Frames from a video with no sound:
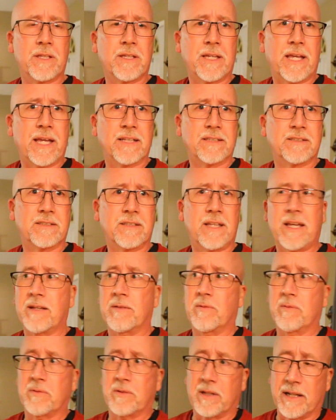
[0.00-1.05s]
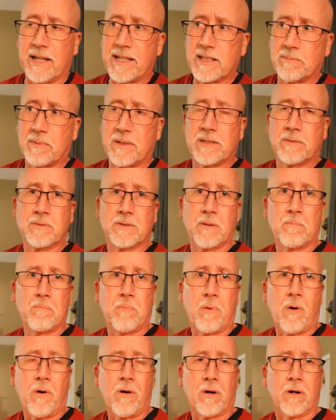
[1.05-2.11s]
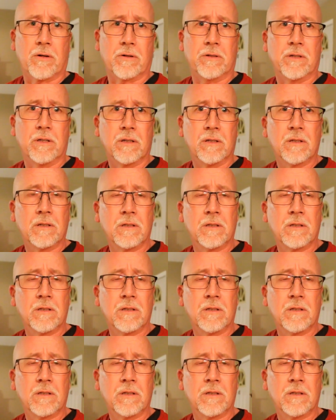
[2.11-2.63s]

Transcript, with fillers: He can't stay. The last place was a barn.